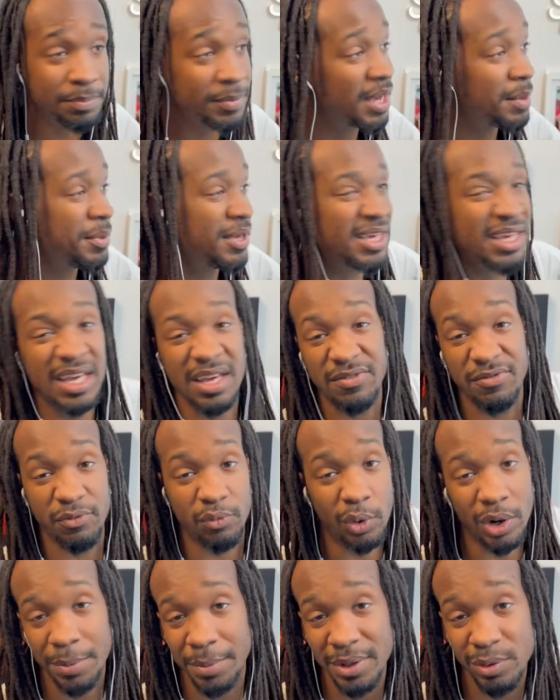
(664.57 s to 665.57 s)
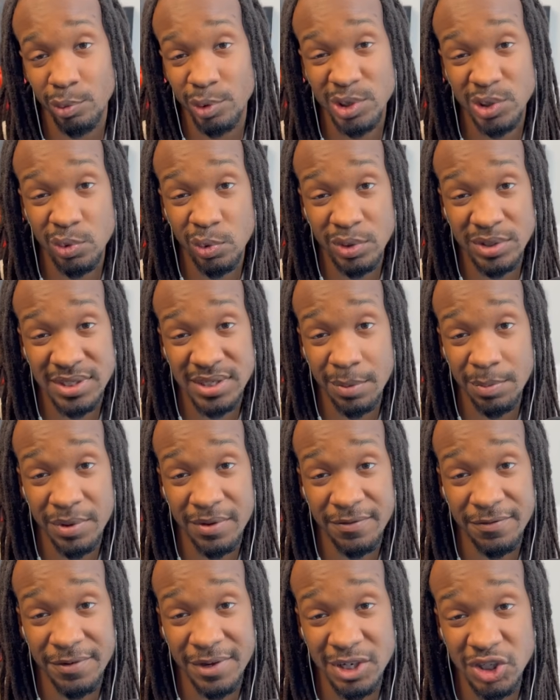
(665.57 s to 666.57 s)
Maybe Keith Freeman was doing
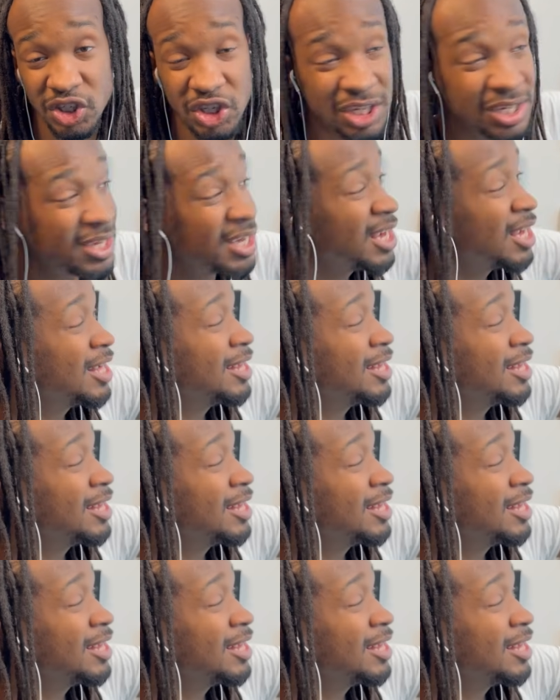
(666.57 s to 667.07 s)
something fishy.